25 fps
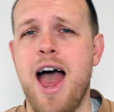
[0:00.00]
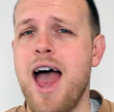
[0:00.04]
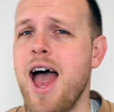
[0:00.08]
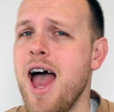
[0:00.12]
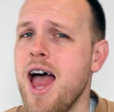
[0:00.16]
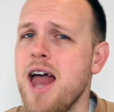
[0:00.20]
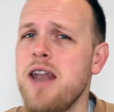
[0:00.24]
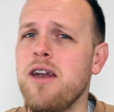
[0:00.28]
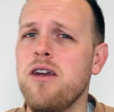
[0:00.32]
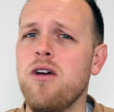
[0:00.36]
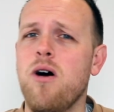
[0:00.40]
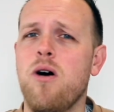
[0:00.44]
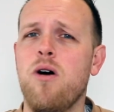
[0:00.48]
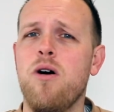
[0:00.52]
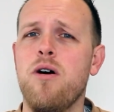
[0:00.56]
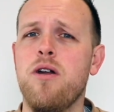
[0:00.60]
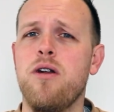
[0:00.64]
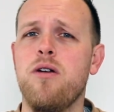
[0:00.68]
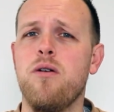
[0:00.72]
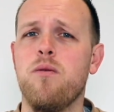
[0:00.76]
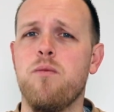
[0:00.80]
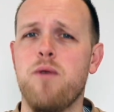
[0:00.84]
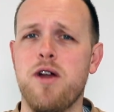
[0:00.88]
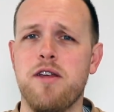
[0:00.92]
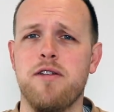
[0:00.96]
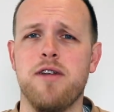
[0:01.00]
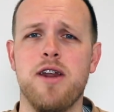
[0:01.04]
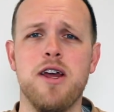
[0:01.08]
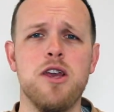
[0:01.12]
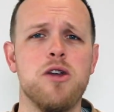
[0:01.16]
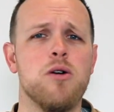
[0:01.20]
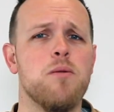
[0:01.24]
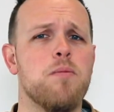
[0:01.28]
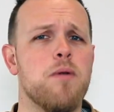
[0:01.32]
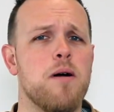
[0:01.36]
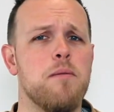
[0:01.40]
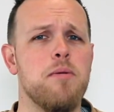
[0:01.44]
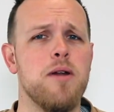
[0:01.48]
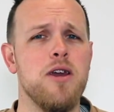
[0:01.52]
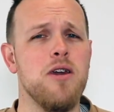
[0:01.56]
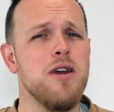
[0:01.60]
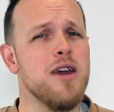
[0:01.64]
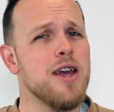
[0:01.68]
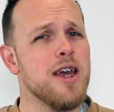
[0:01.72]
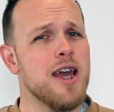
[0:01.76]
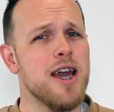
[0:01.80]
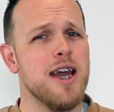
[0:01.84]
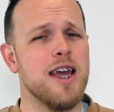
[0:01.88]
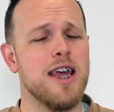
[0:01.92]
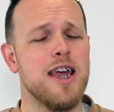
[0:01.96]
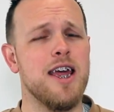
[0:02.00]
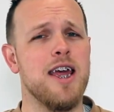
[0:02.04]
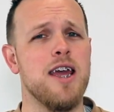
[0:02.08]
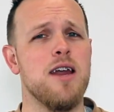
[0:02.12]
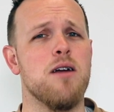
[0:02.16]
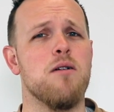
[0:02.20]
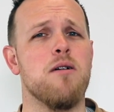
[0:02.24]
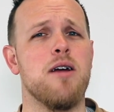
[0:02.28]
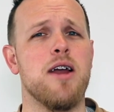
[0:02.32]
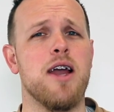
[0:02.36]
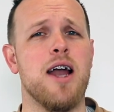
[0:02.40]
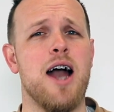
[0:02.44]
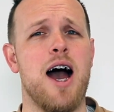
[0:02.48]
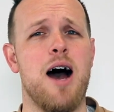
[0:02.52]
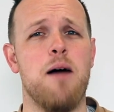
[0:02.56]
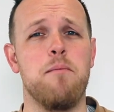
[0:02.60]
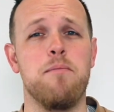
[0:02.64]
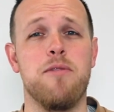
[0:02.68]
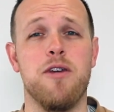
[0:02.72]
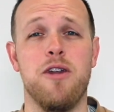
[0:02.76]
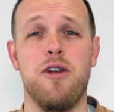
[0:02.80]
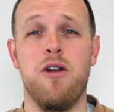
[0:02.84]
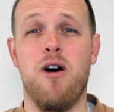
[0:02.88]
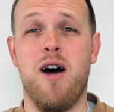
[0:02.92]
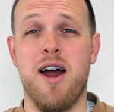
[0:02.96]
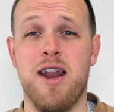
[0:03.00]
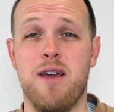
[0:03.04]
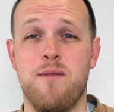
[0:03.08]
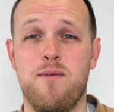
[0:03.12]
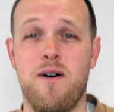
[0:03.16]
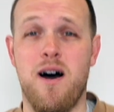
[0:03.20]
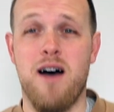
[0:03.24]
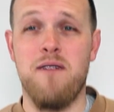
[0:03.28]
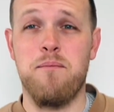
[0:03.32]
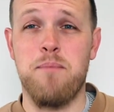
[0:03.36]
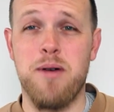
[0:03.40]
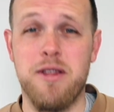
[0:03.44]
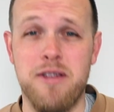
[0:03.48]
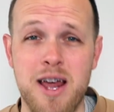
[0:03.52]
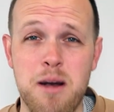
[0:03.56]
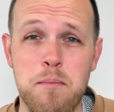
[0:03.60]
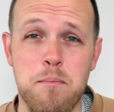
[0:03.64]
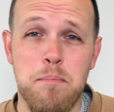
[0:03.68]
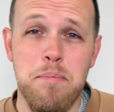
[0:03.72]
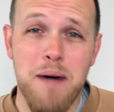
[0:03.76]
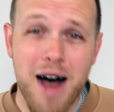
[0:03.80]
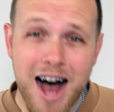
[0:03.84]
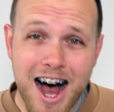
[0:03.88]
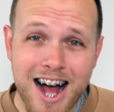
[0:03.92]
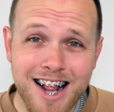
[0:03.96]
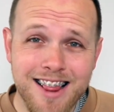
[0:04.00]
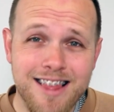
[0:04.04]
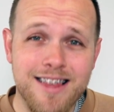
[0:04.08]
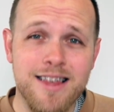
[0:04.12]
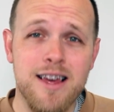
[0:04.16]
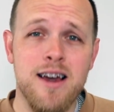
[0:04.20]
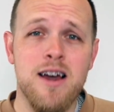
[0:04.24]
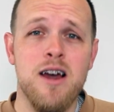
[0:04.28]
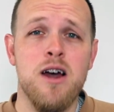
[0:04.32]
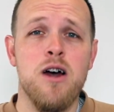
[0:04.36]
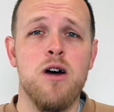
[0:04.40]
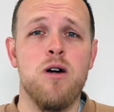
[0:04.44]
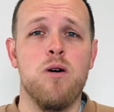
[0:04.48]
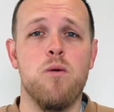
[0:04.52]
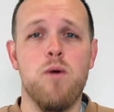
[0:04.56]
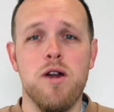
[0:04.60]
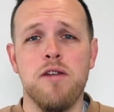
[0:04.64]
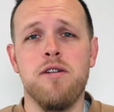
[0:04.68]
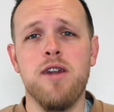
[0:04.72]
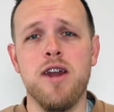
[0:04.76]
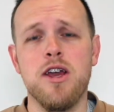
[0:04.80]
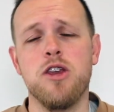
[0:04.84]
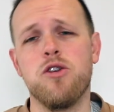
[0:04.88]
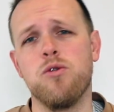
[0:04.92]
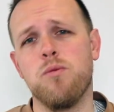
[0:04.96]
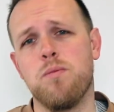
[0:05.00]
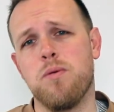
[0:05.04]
and on residential property, you can get gearing up to 95%. But residential